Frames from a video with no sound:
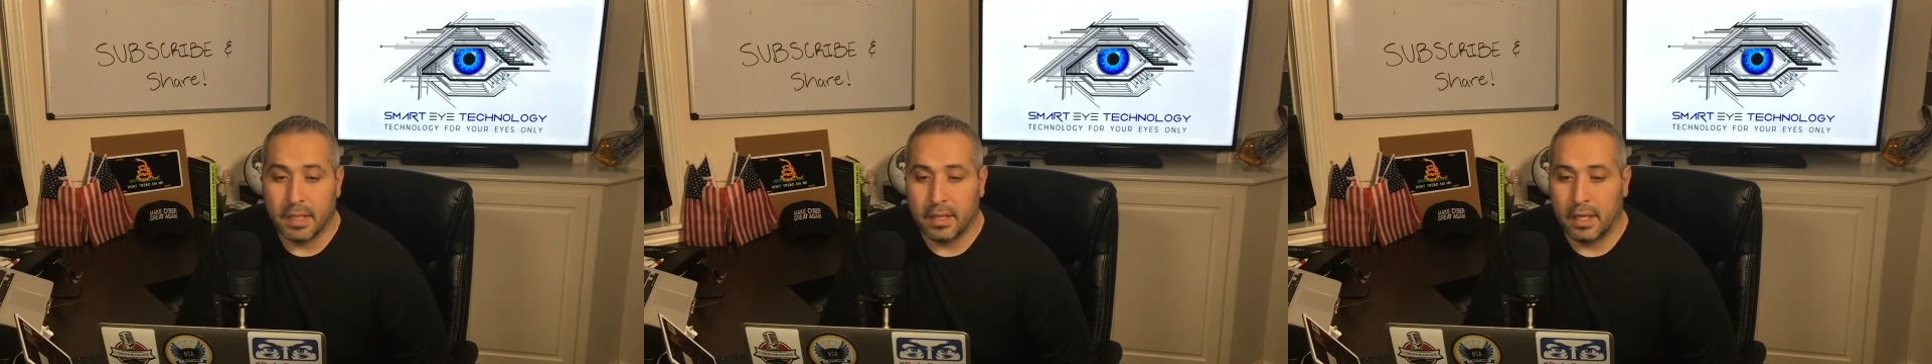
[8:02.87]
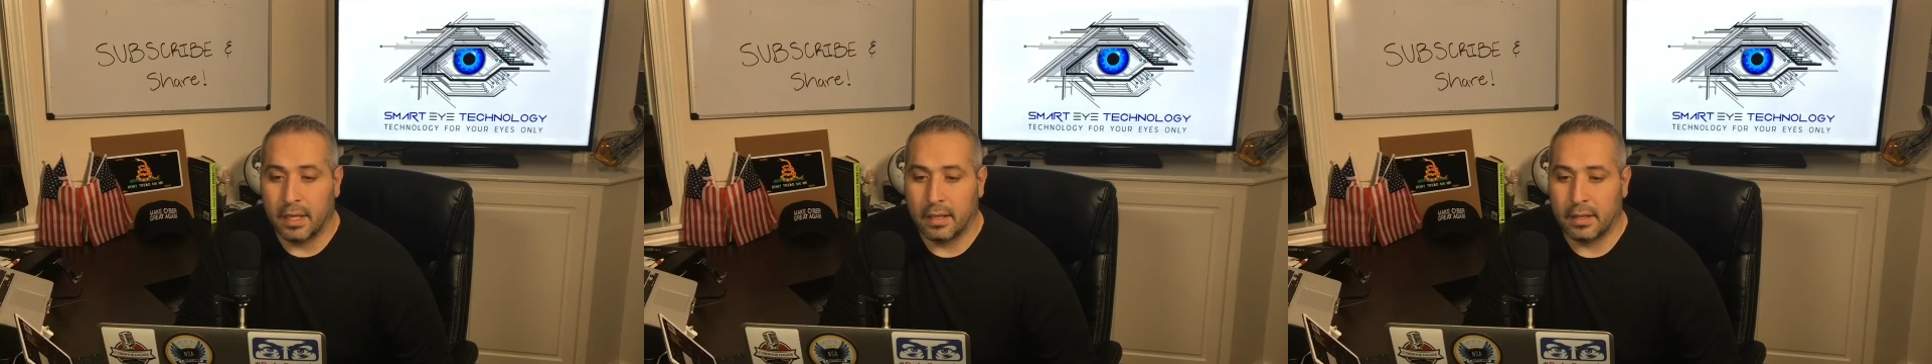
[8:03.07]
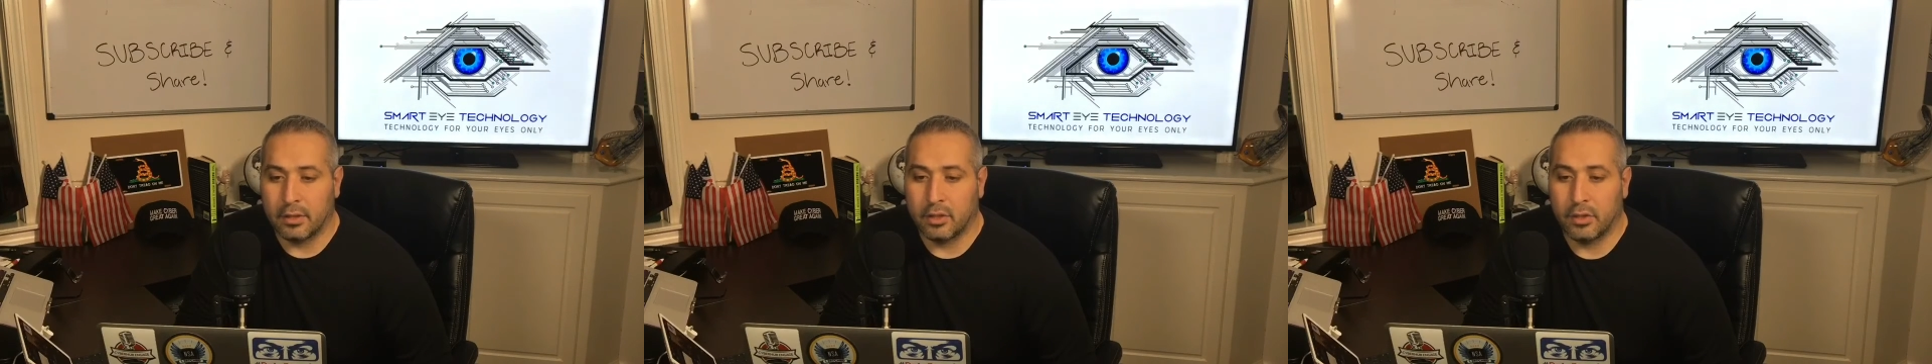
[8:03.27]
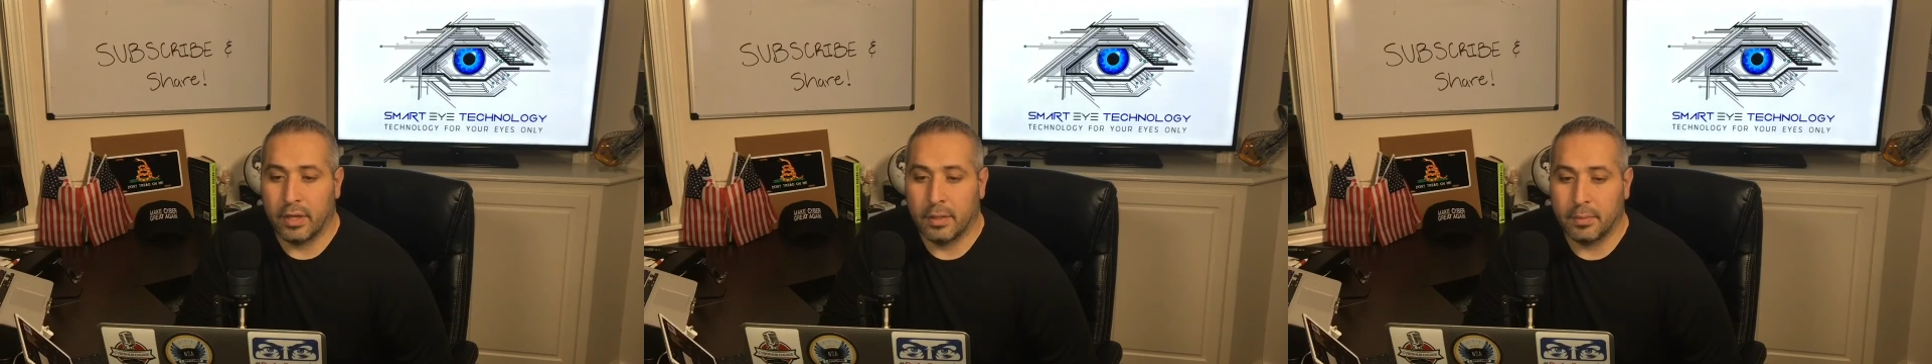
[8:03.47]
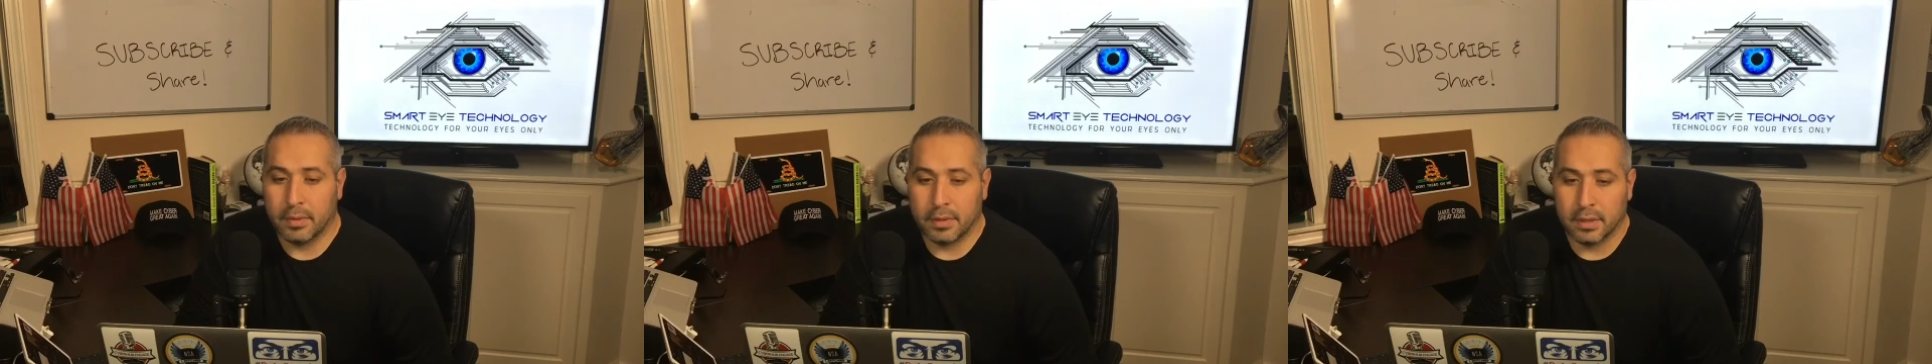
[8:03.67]
and that you're
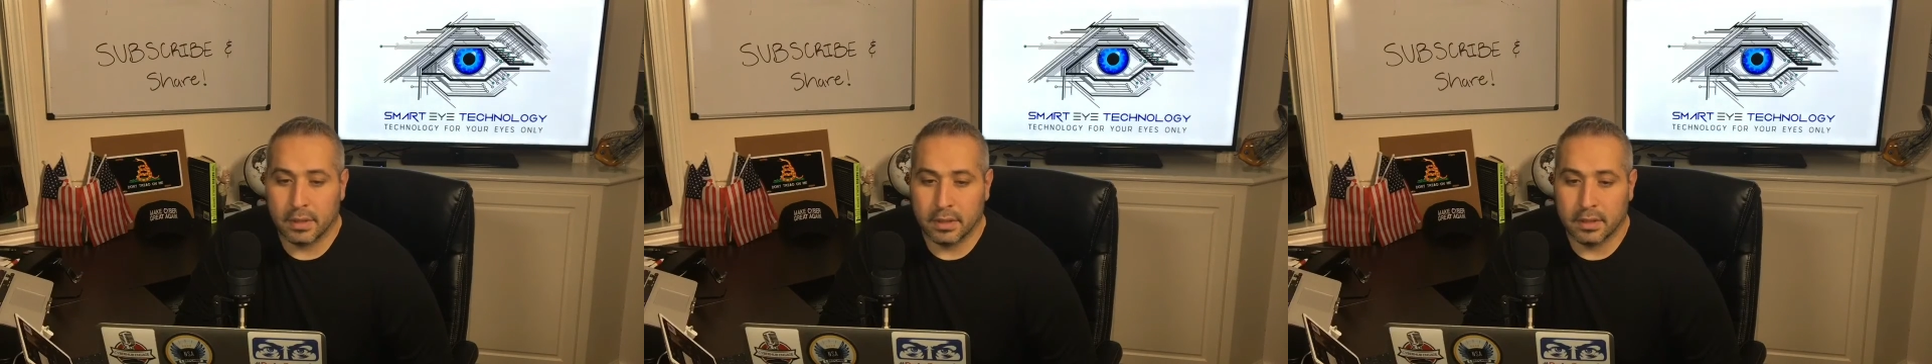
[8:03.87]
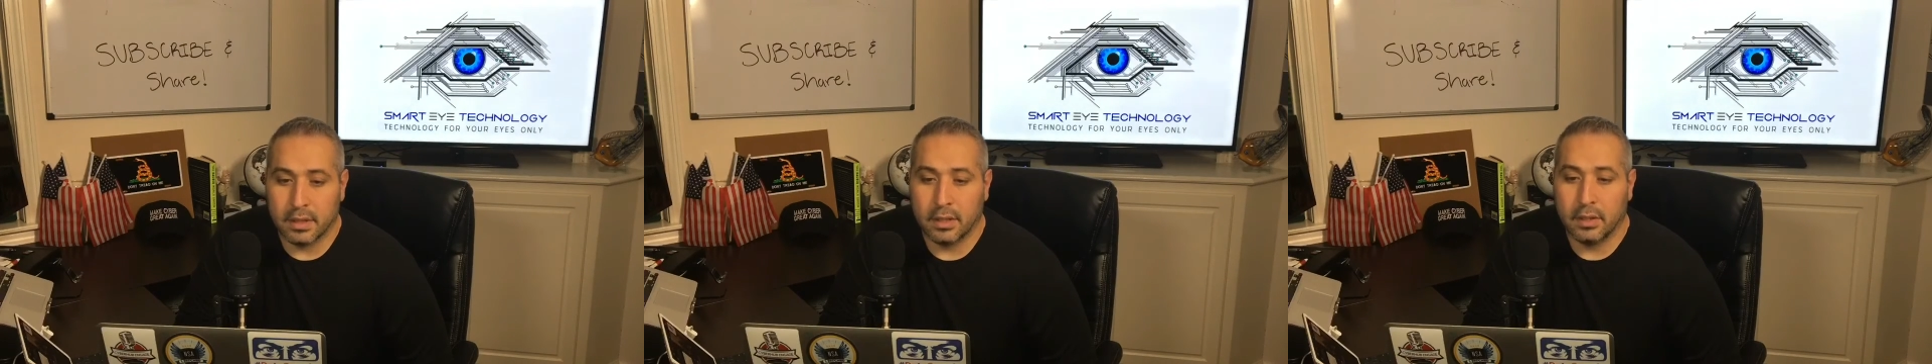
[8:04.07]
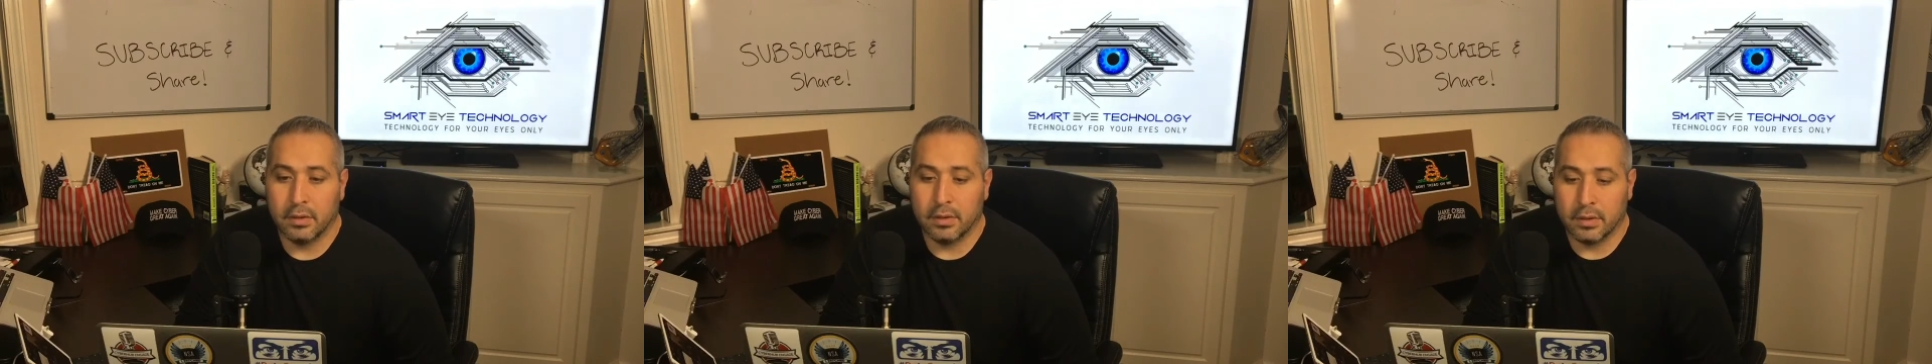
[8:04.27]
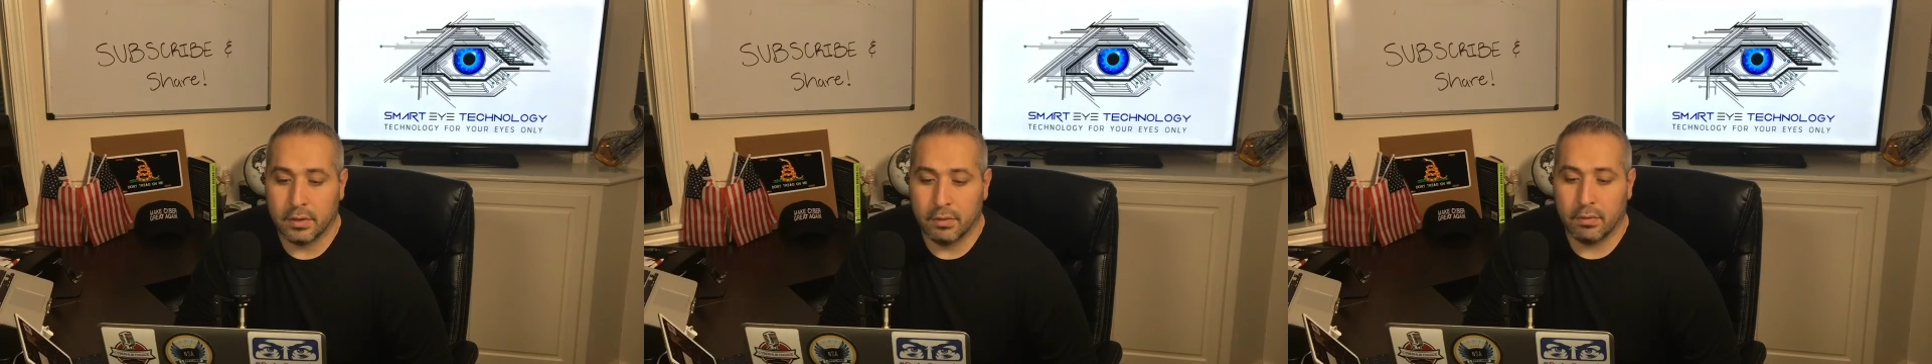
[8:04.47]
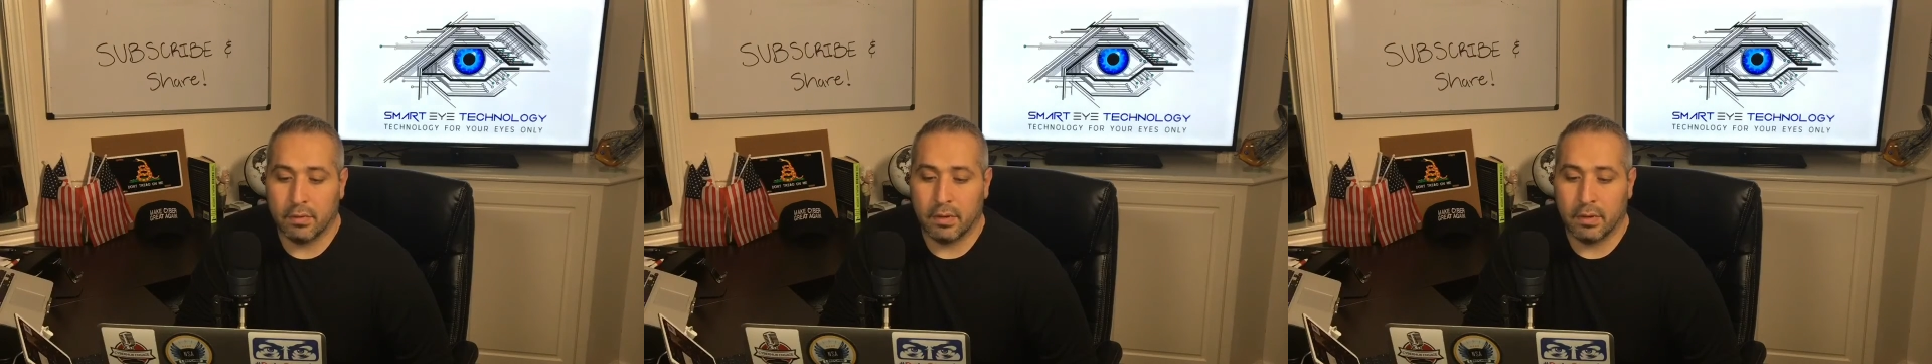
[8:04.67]
able to continue to do